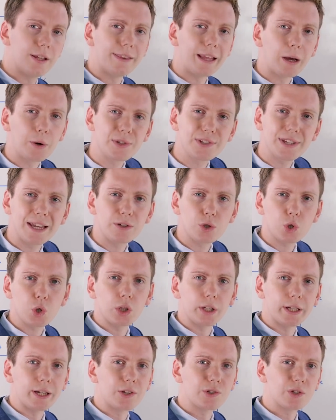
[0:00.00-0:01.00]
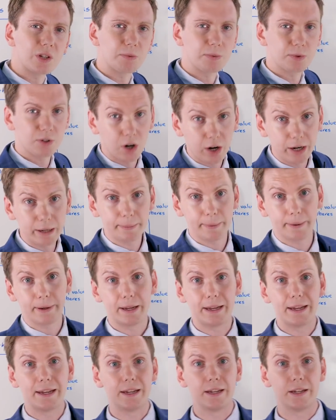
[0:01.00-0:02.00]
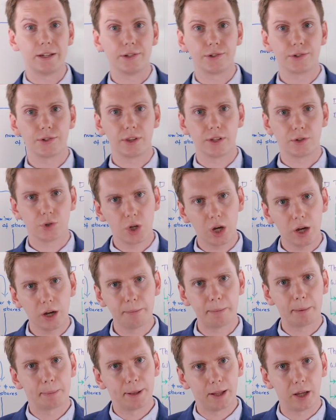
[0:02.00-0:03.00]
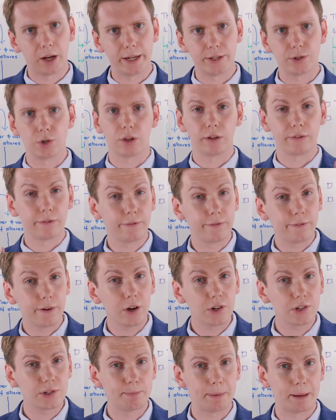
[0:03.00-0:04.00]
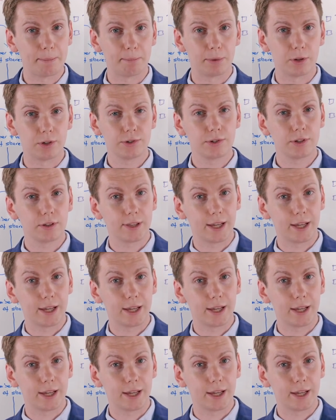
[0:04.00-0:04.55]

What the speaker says: Now, essentially, a subscriber is the term applied to the first members,